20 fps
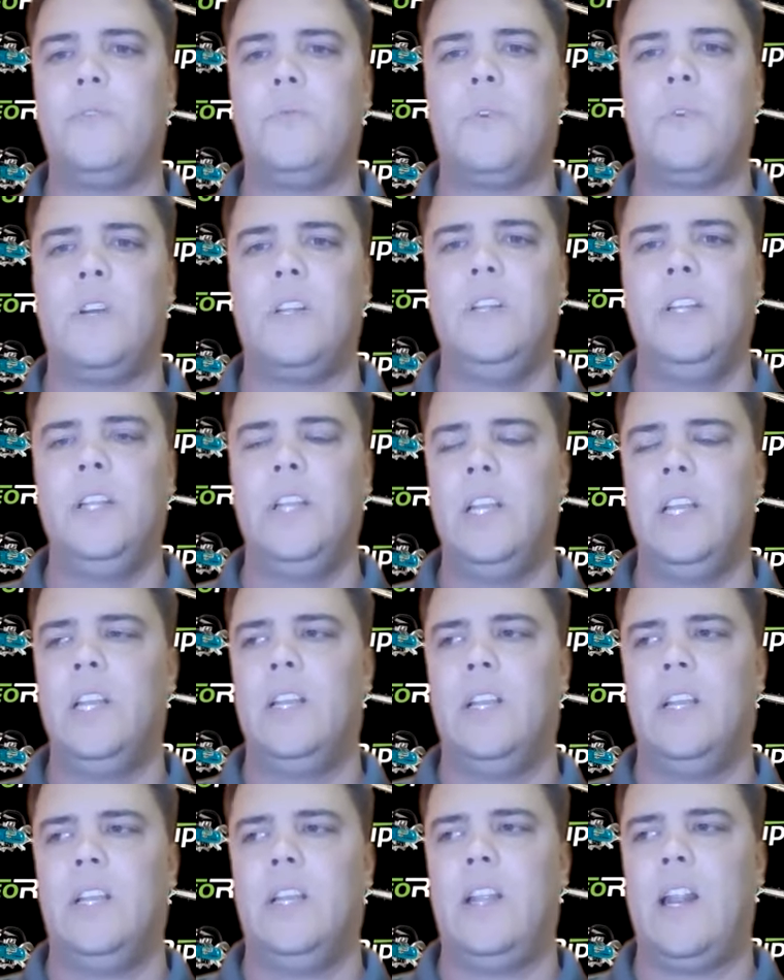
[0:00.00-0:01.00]
one,
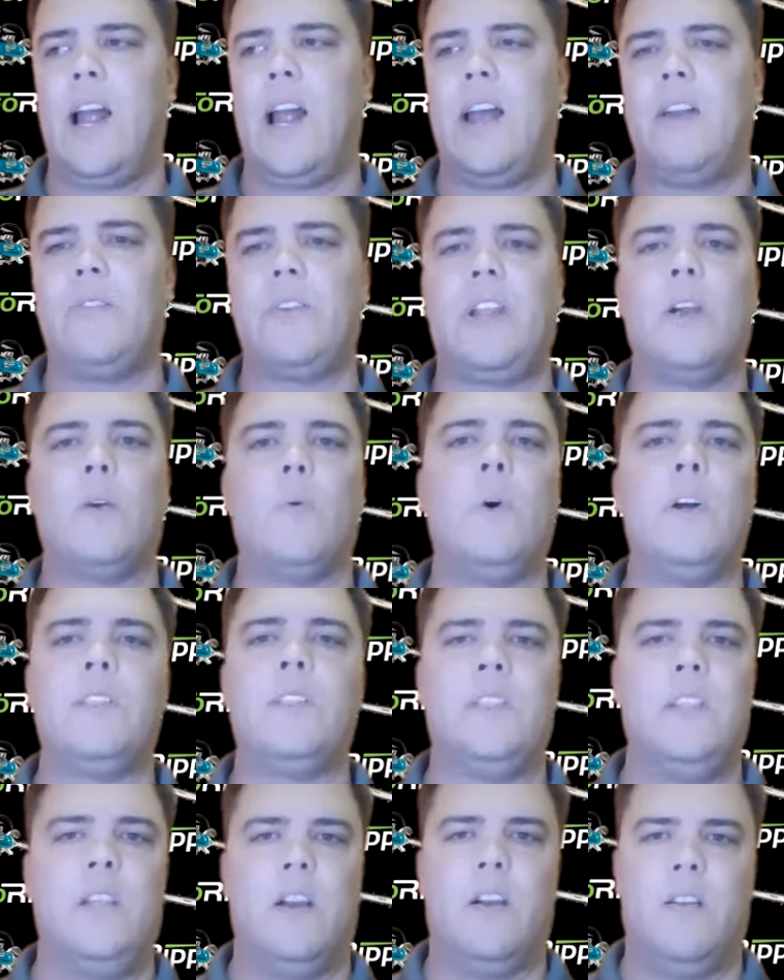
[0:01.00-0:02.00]
I don't care what
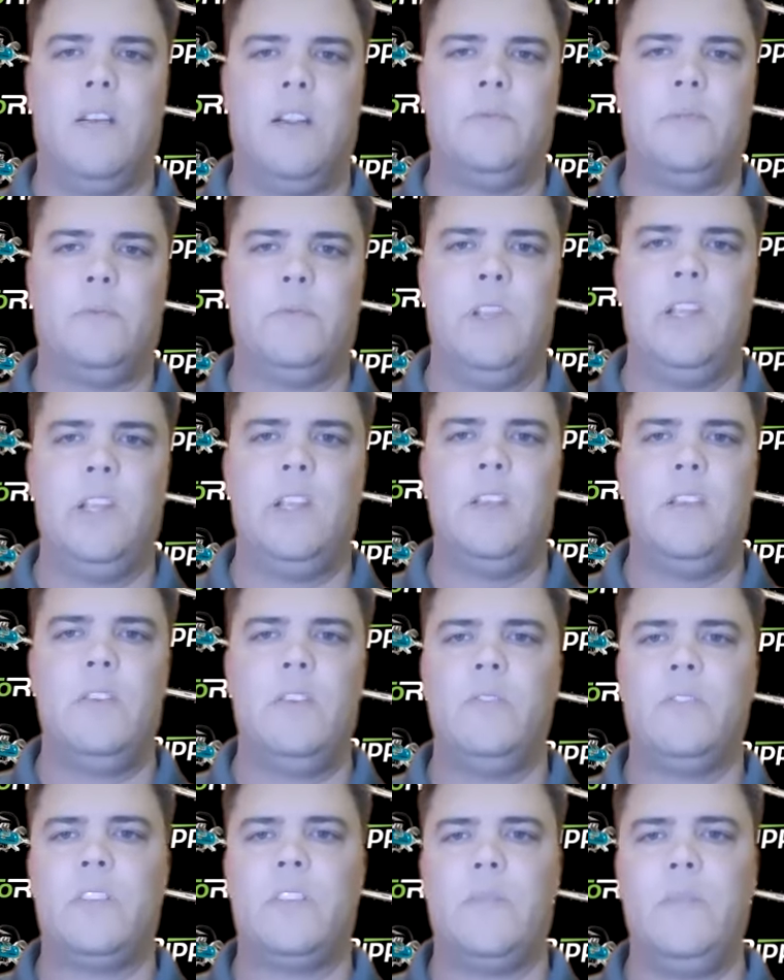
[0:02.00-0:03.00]
CRM is being
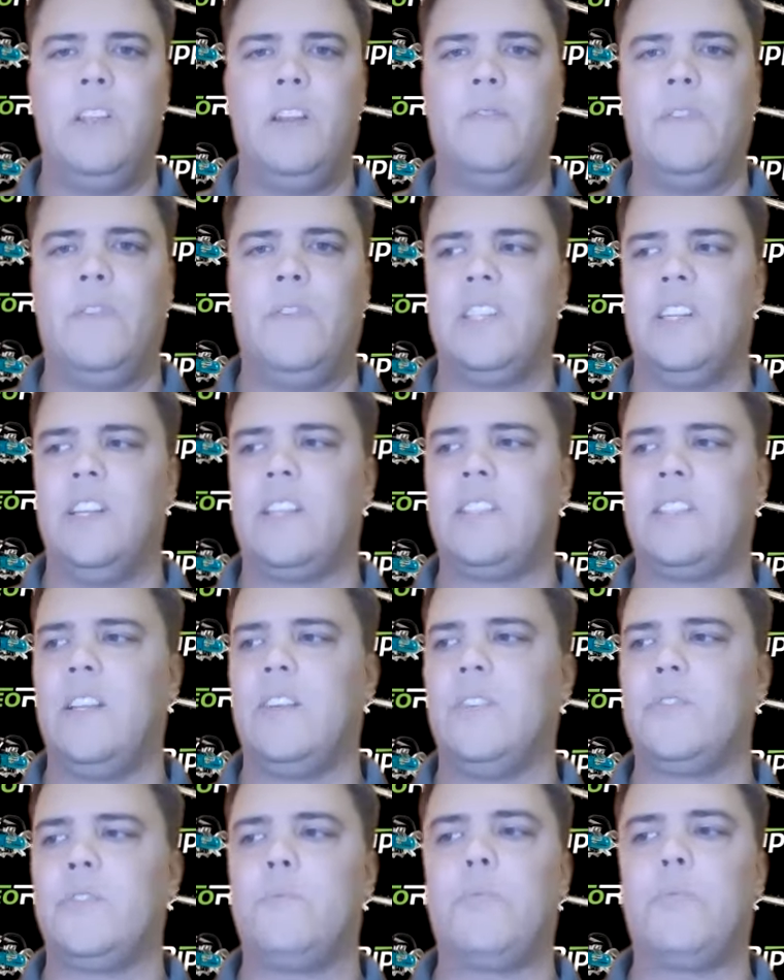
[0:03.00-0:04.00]
used. I mean, if it's an Excel
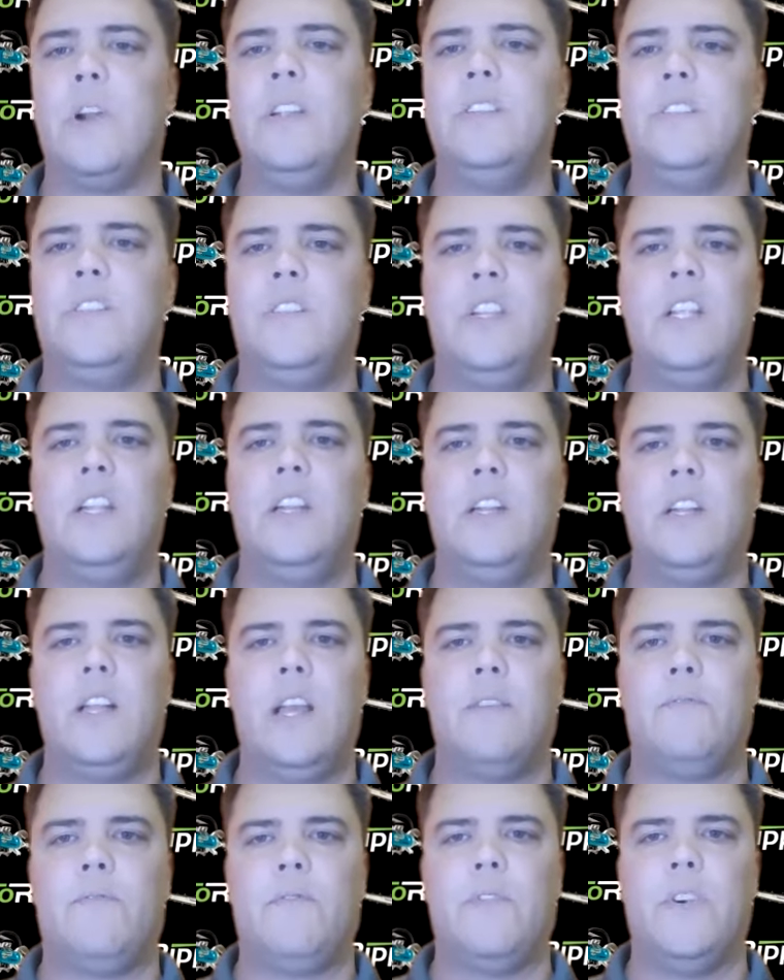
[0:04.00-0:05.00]
spreadsheet
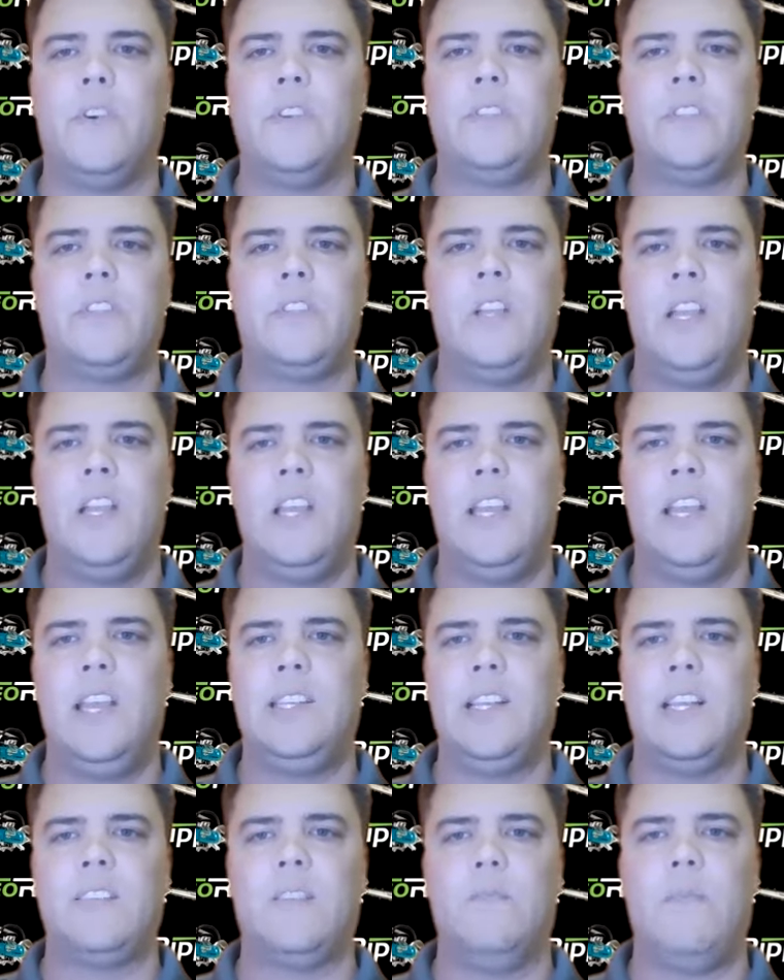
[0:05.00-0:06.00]
at first, it
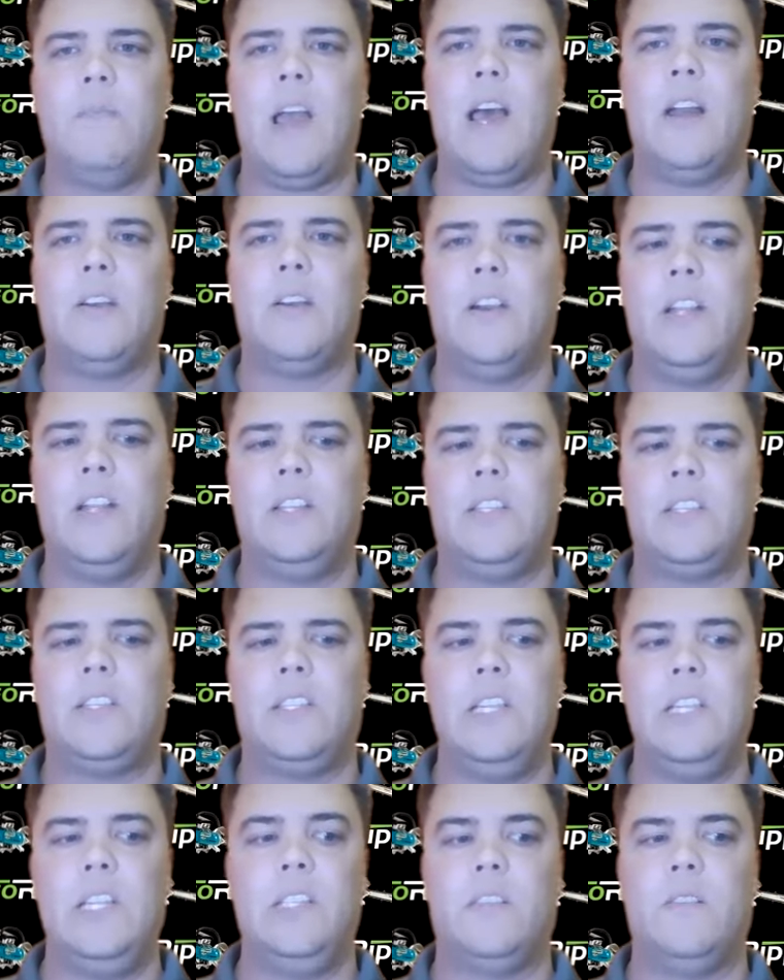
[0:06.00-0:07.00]
doesn't matter. It just
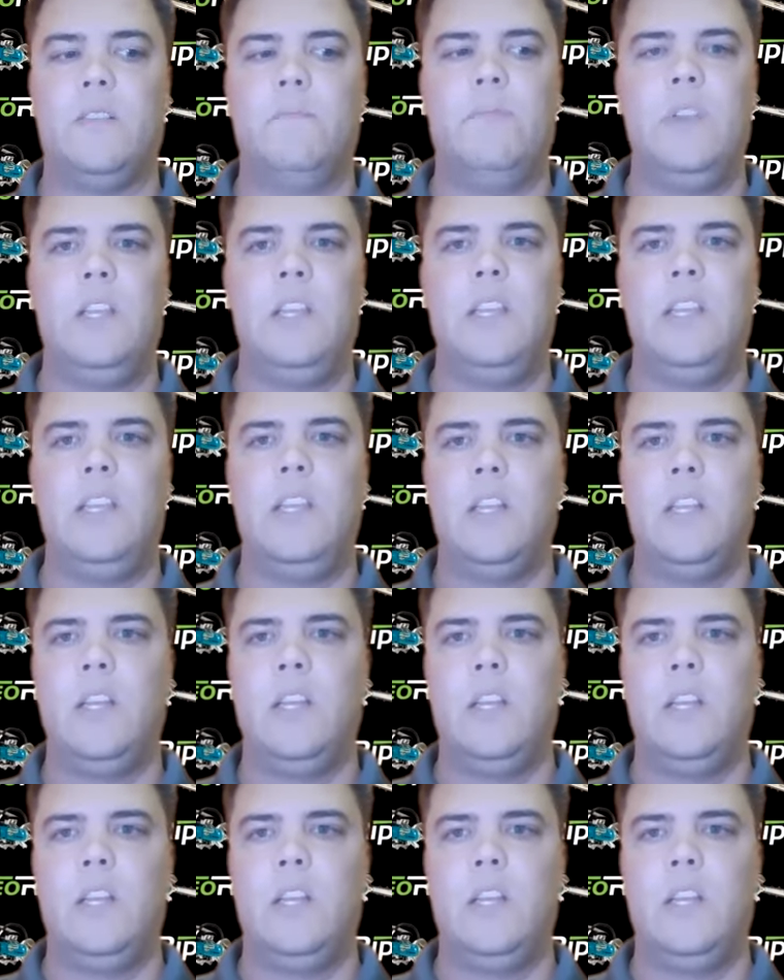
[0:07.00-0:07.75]
needs to be,